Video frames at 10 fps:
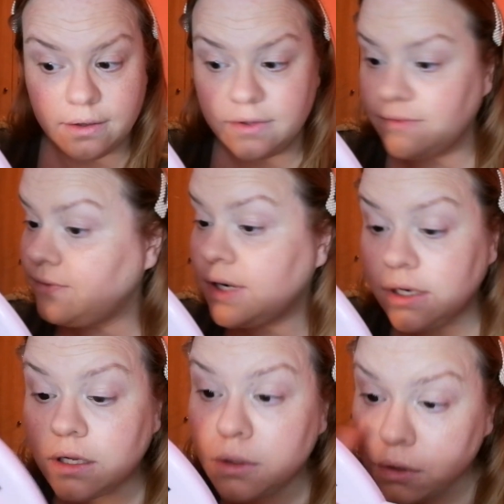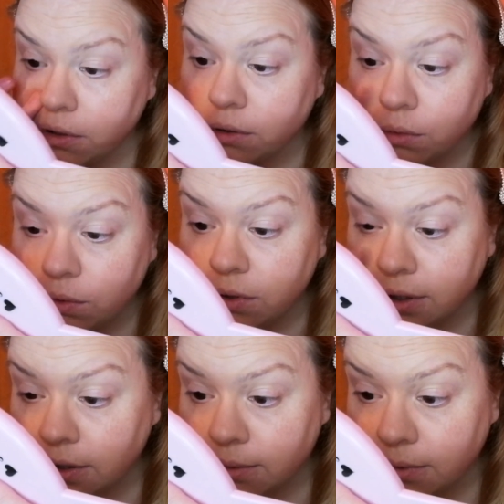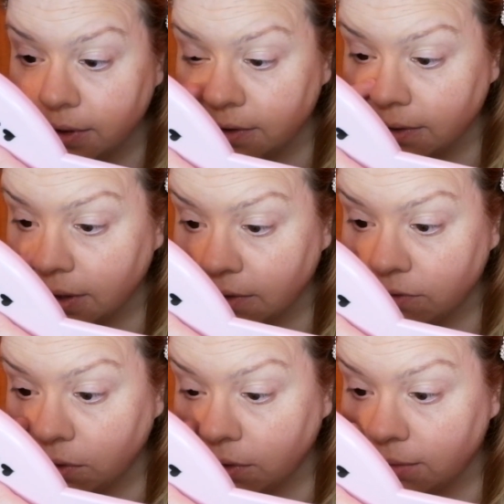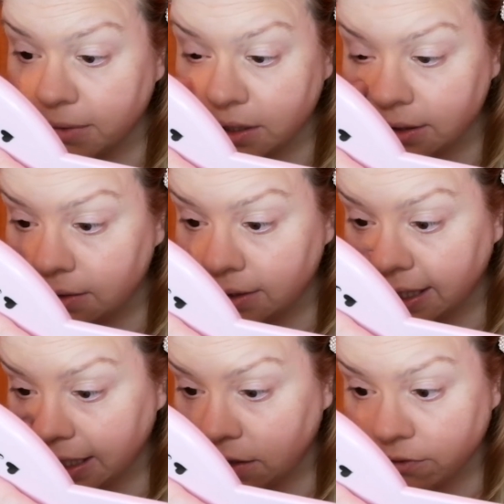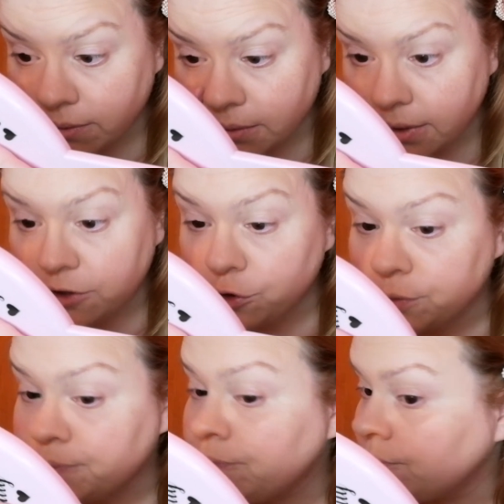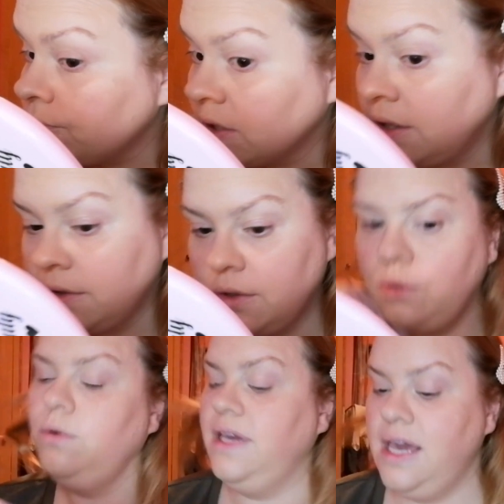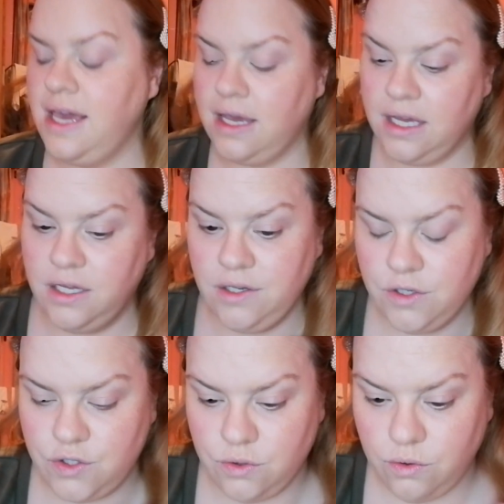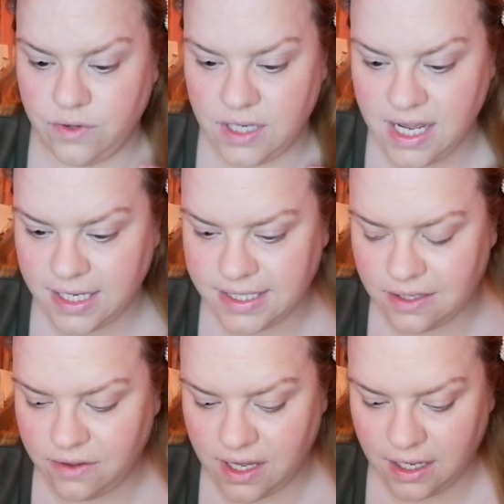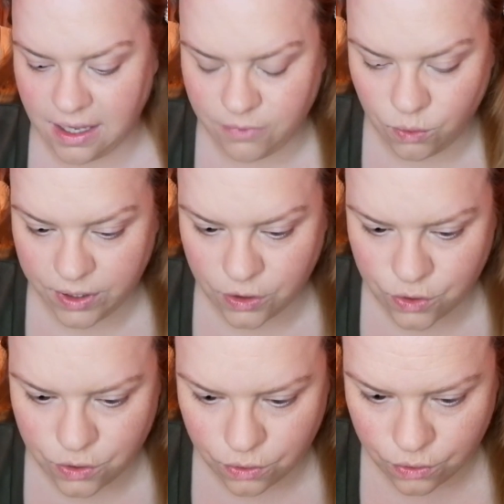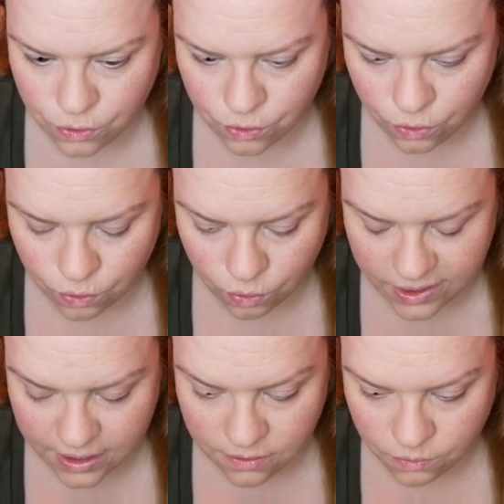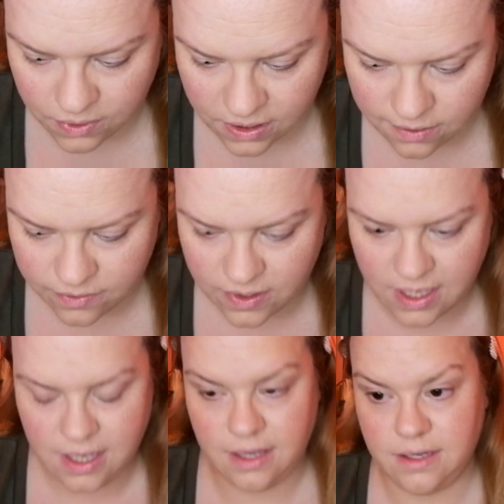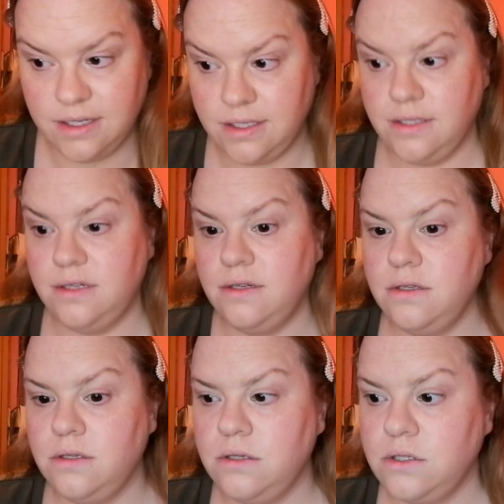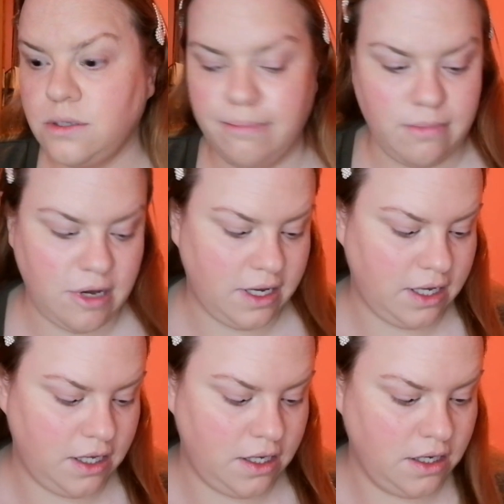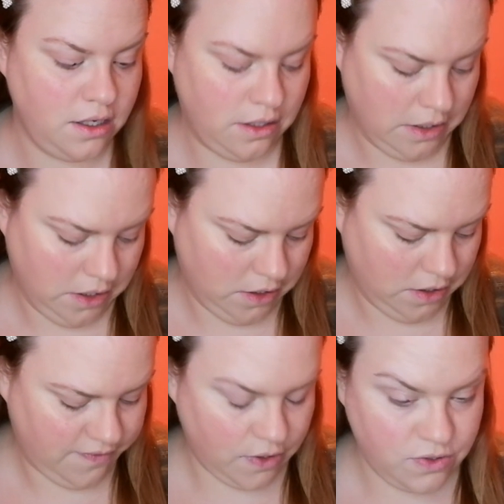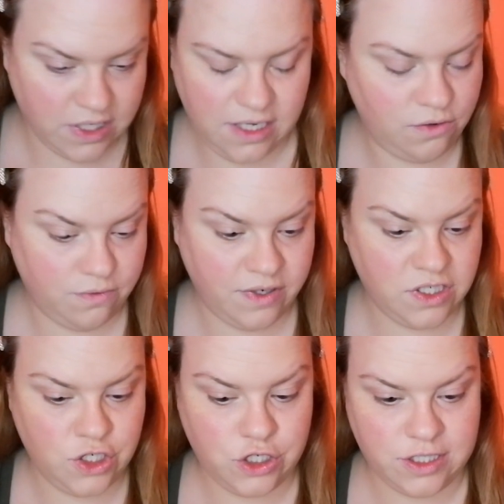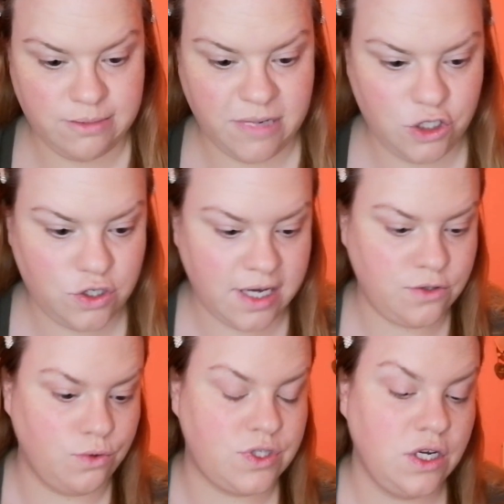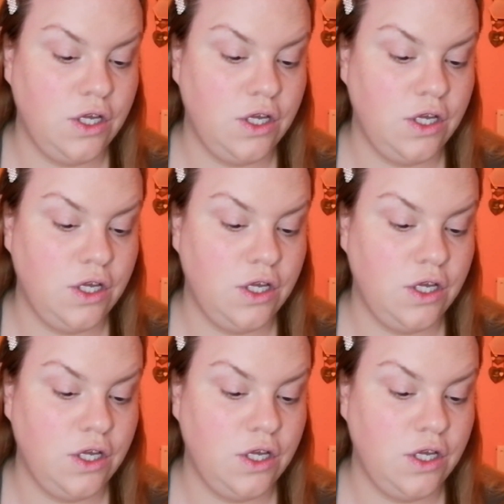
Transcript: It's very nice. Oh, what is that I've got on me? A little hair from the brush. Okay, so the next thing I'm going to go in with is my my shadows.